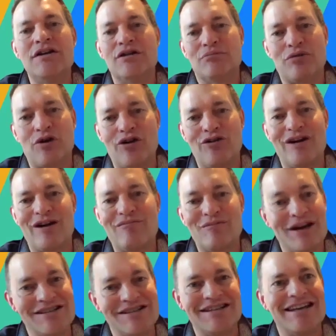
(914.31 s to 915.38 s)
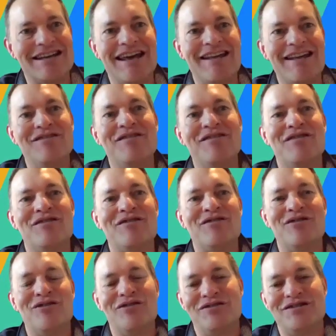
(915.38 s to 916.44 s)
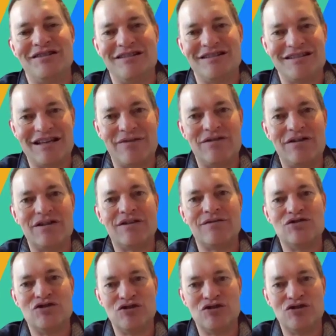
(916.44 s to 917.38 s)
The program runs again the 3rd to the 7th of